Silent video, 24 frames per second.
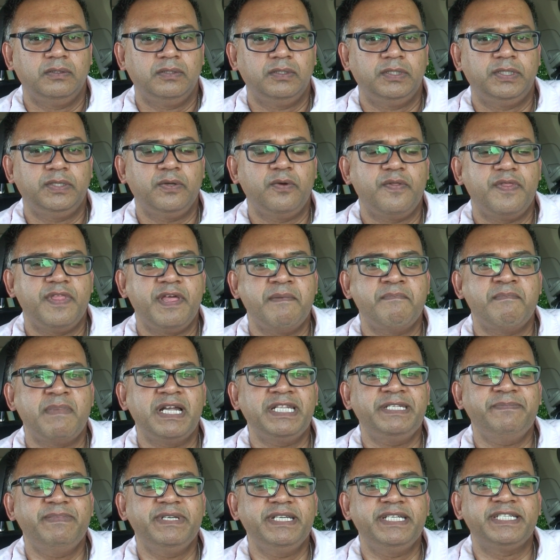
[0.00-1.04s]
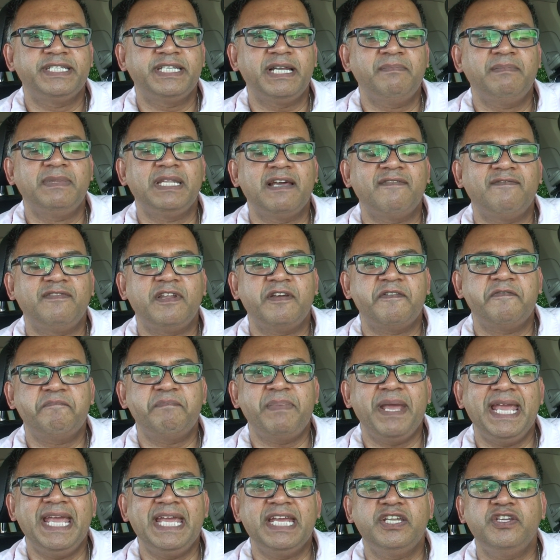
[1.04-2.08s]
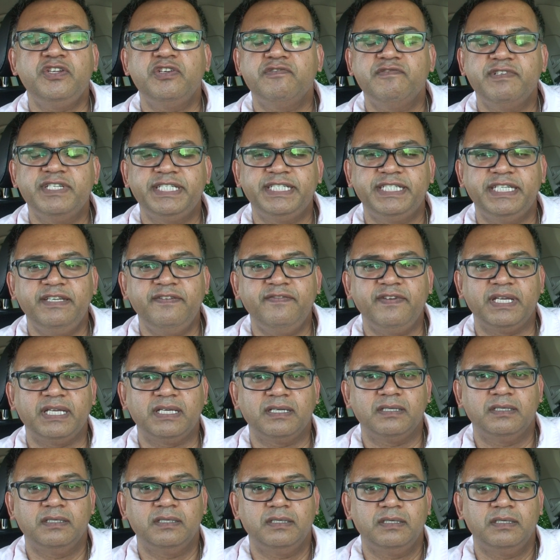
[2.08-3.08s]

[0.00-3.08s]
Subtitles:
So there must be some level of pain you're receiving.